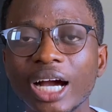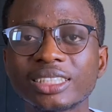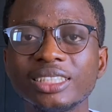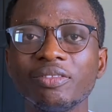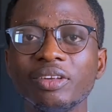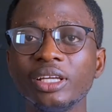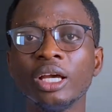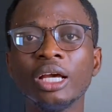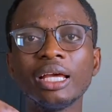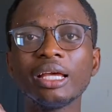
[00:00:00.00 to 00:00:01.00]
actively?
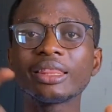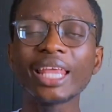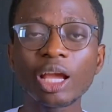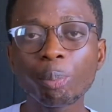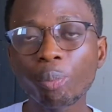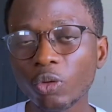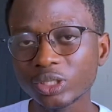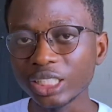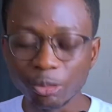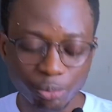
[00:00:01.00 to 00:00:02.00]
Take
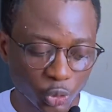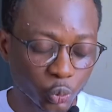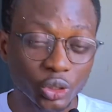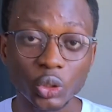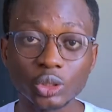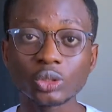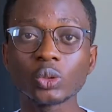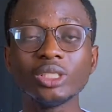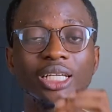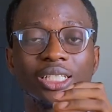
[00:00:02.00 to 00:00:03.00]
pause in between your
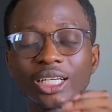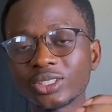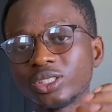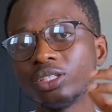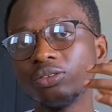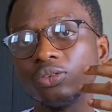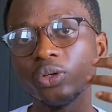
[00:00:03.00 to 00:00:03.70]
study and ask yourself,